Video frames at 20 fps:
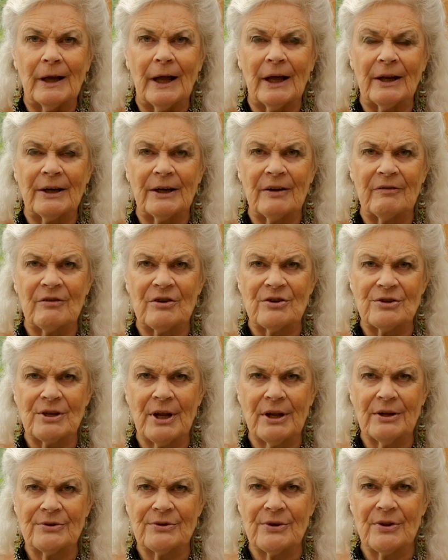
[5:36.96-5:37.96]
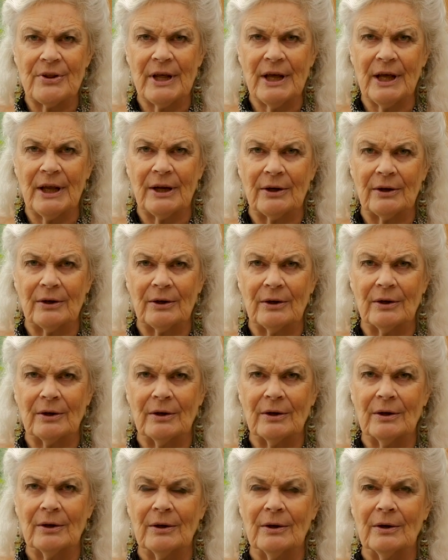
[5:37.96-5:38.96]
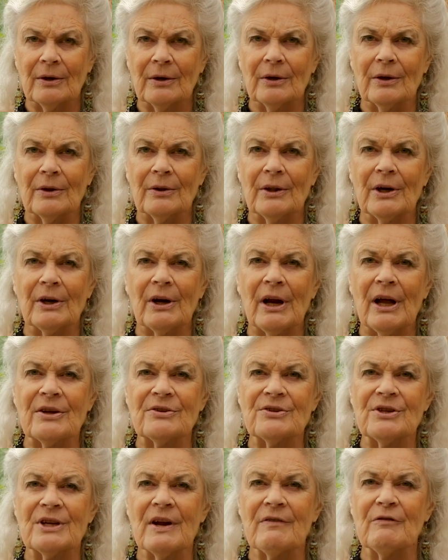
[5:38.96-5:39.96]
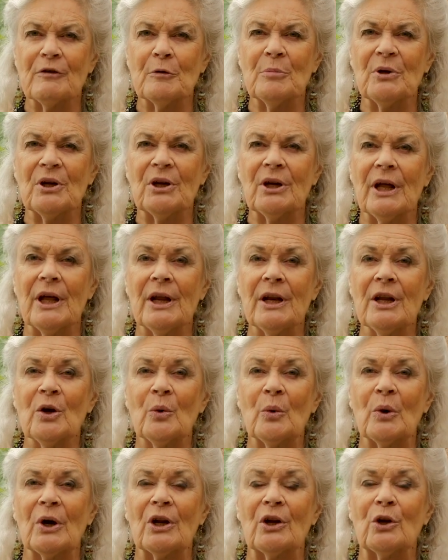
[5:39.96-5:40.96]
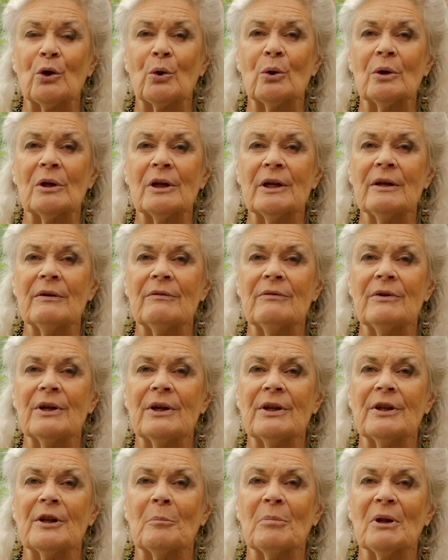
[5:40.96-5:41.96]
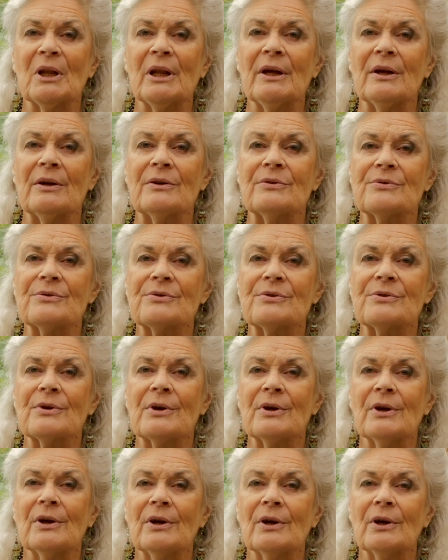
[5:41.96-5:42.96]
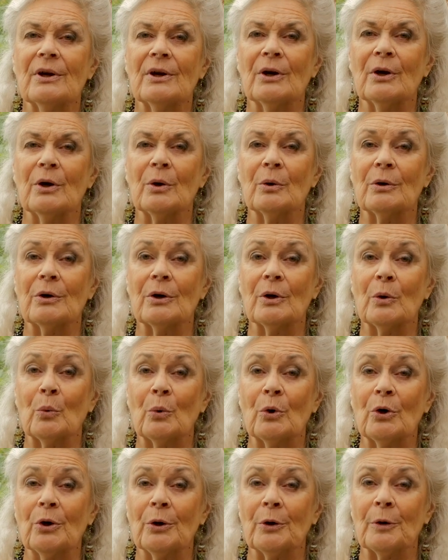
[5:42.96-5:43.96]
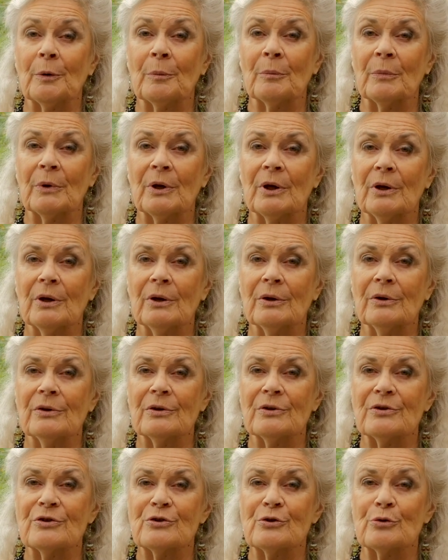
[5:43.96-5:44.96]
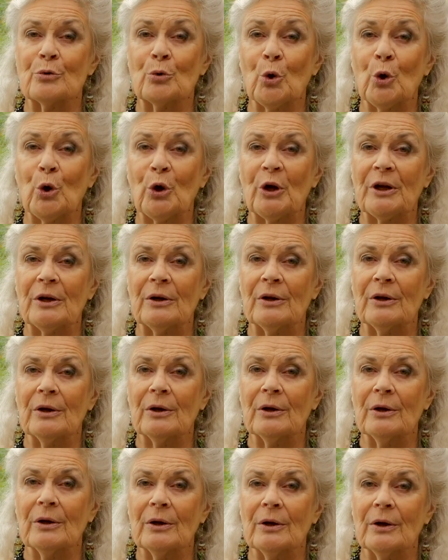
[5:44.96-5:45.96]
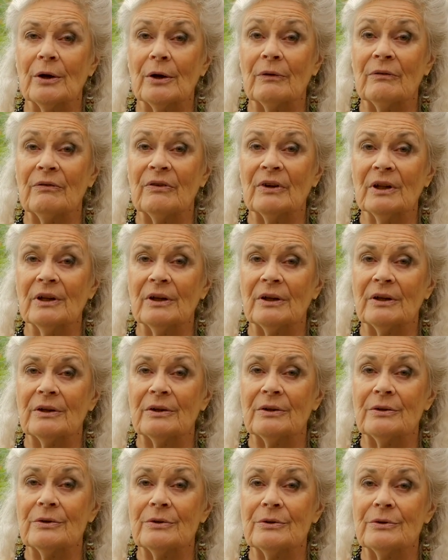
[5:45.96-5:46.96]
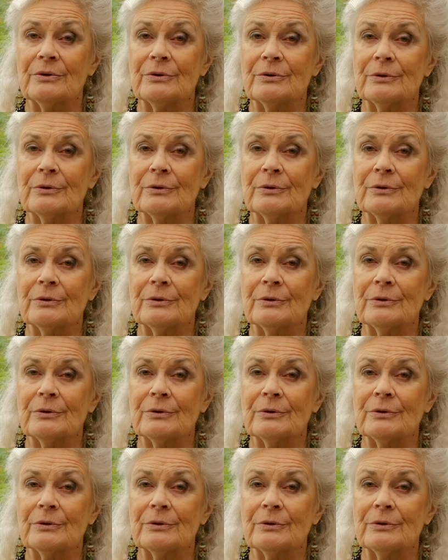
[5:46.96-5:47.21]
And ever since then, there has never been anyone who lived in a place where a worm destroyed a village.